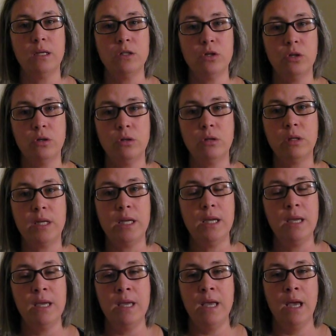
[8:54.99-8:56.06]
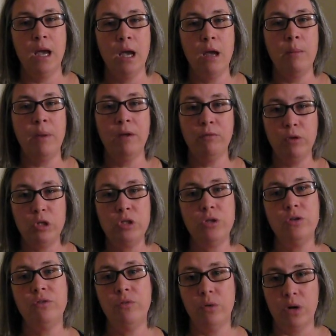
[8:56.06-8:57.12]
internally every 2
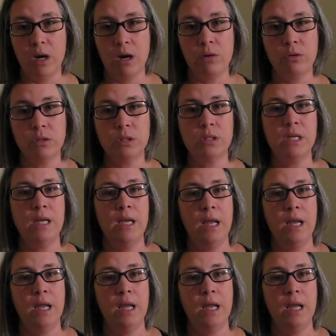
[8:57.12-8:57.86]
to 4 hours.